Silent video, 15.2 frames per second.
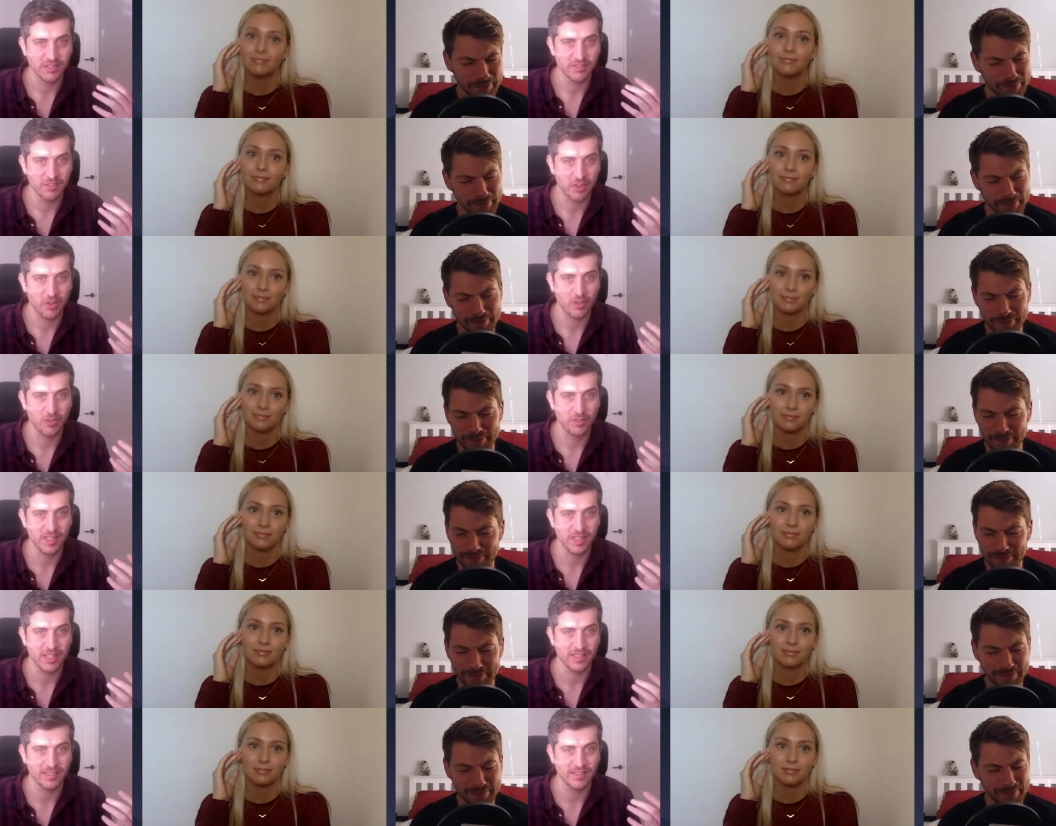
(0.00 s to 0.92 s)
Speaker 1: involved in
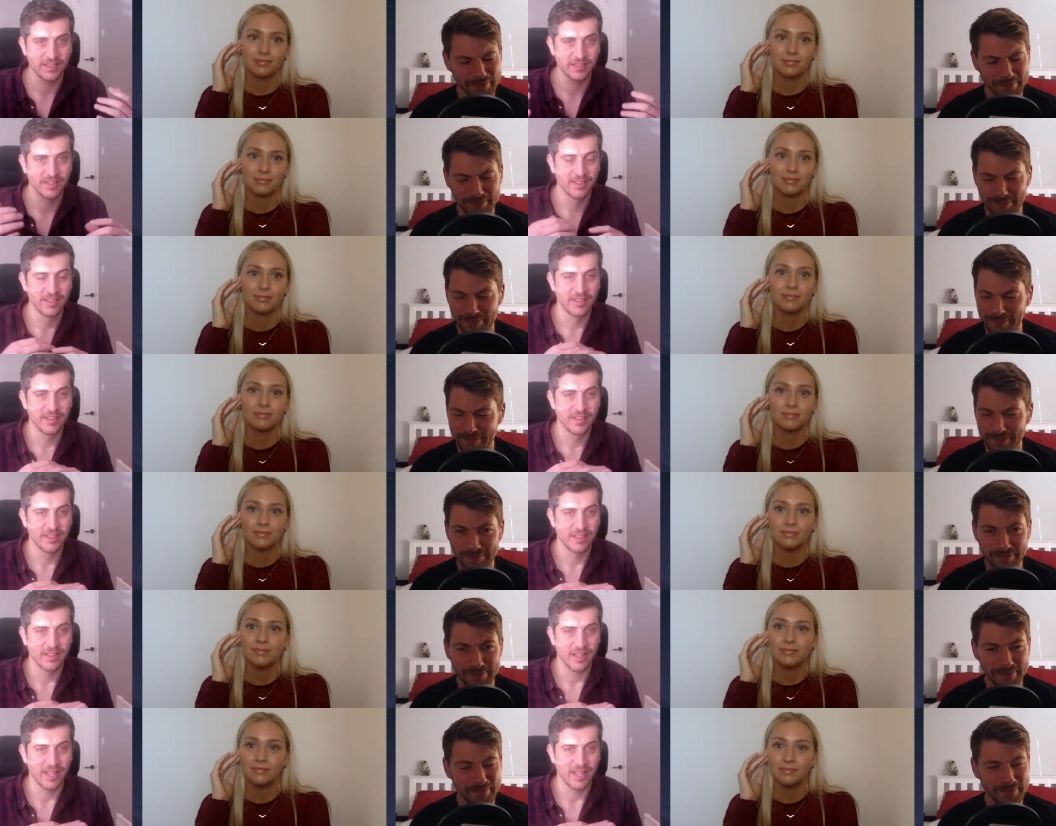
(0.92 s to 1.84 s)
it.
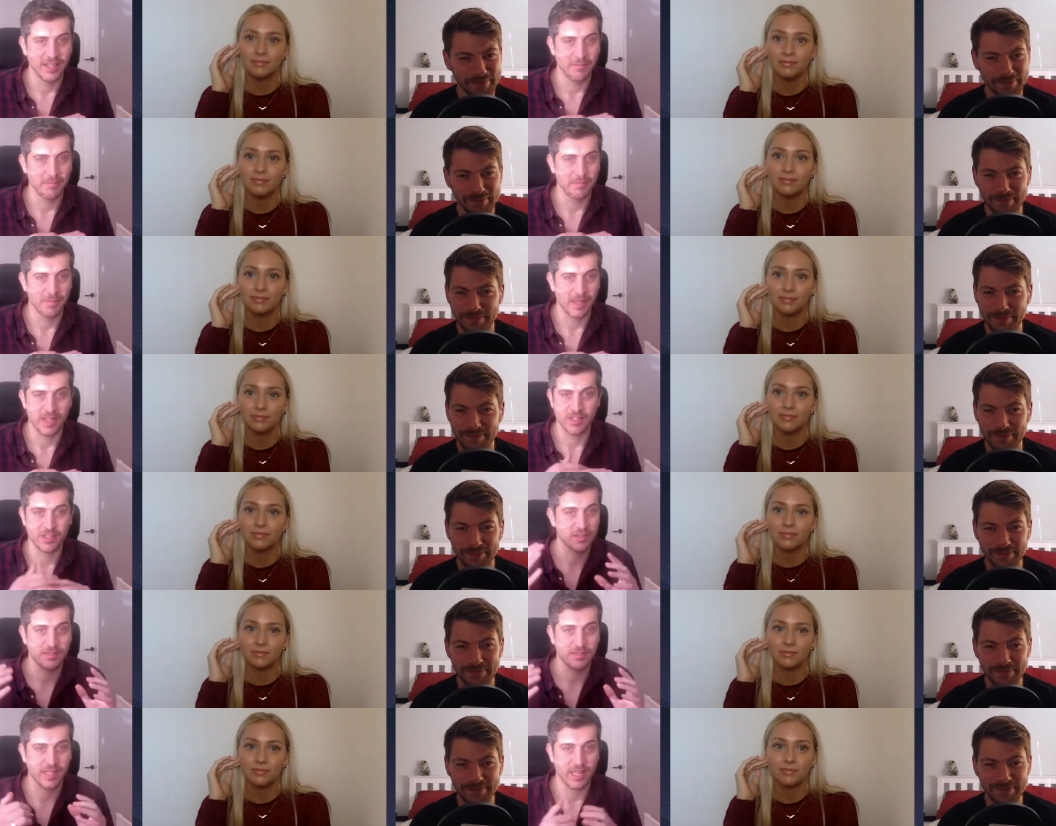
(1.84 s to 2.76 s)
Um, and they
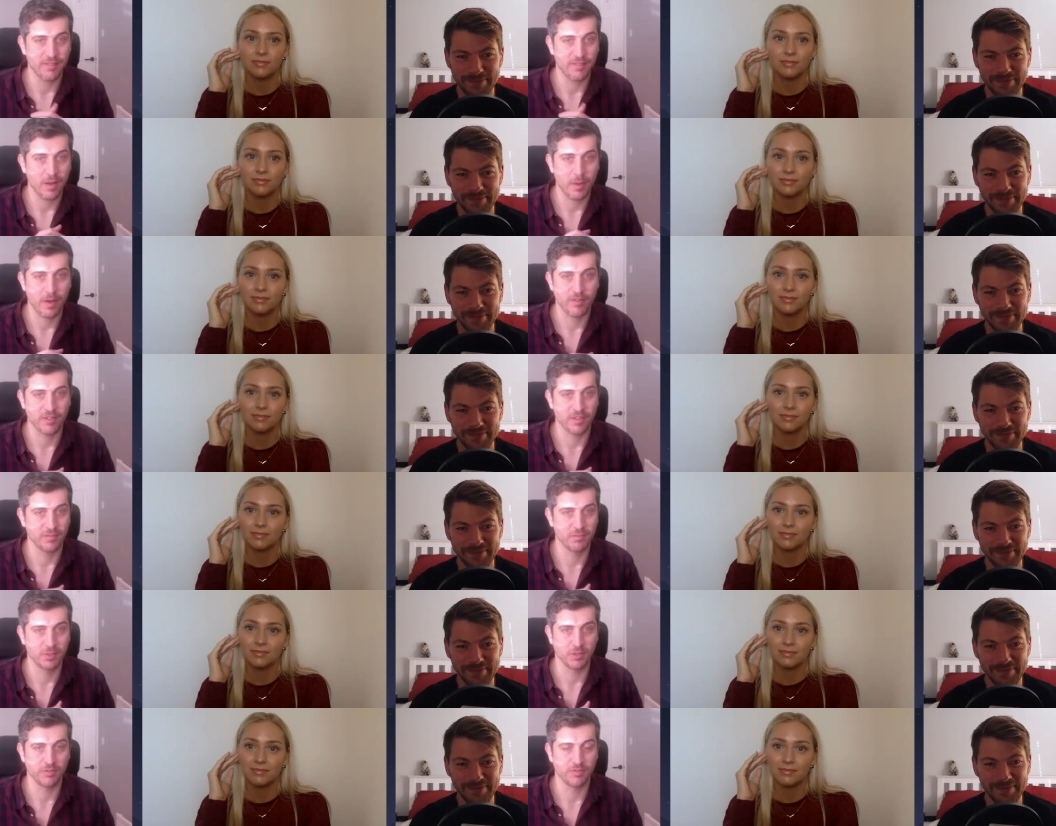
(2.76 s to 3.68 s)
just gave up after
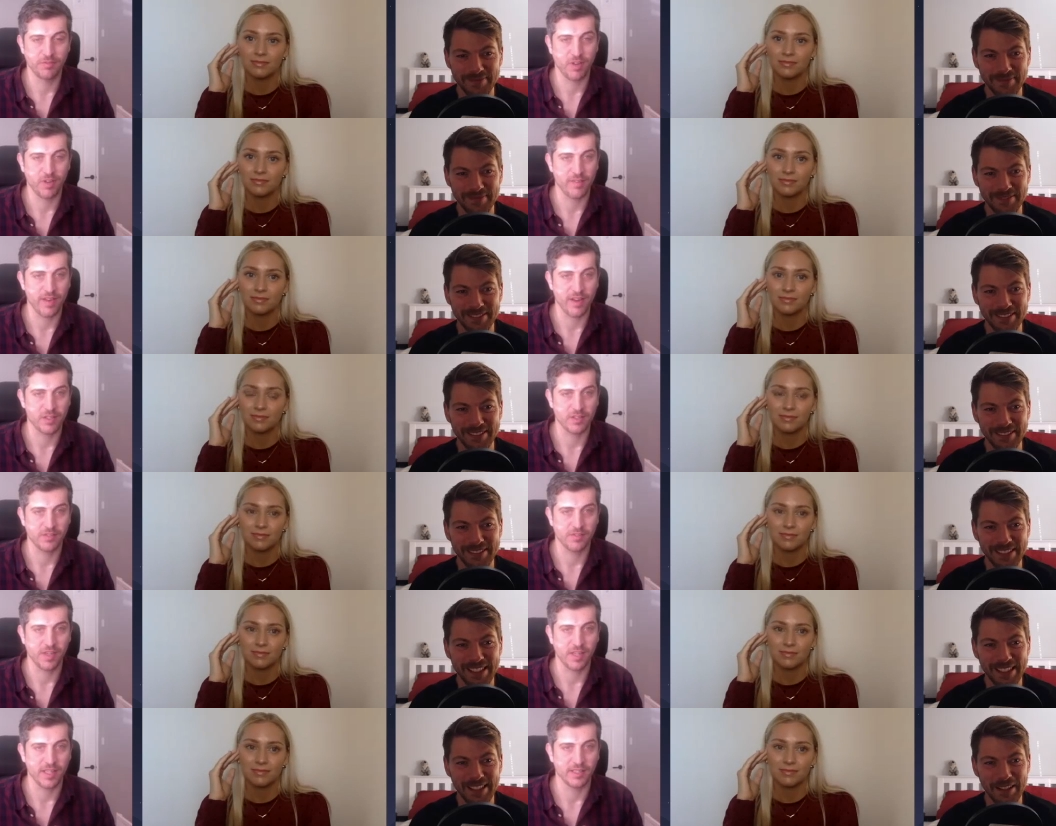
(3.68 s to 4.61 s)
sort of five hours of
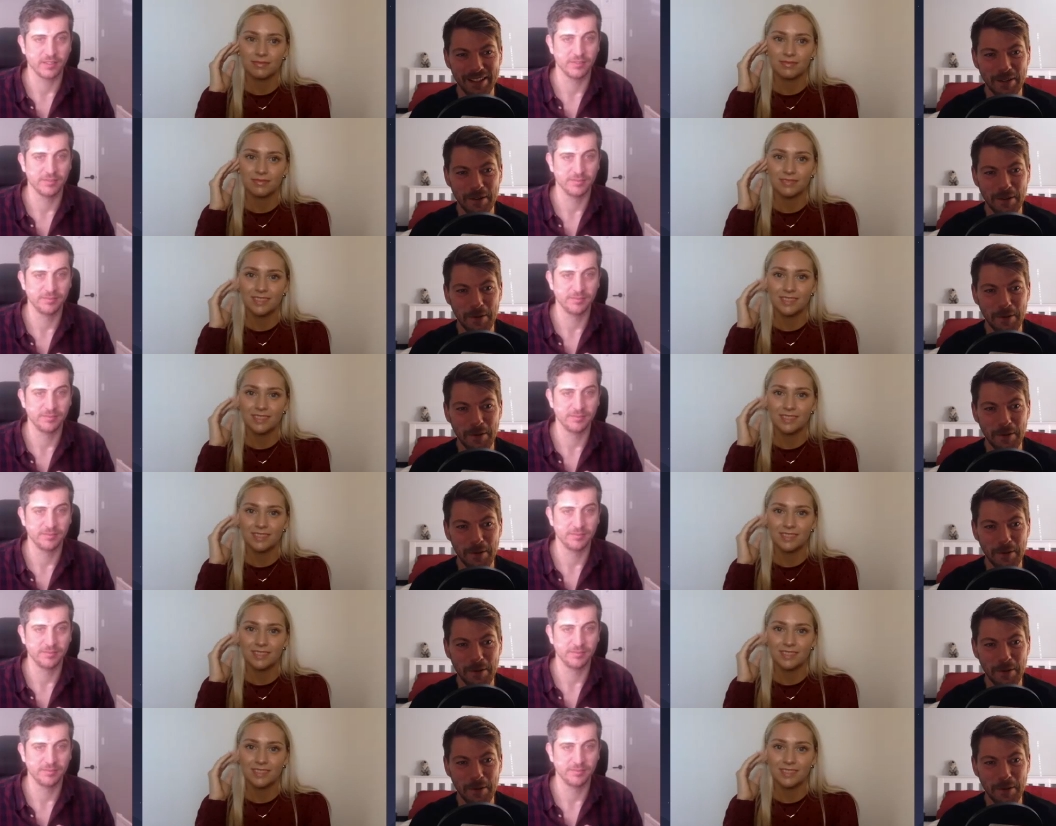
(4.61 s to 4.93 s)
flying.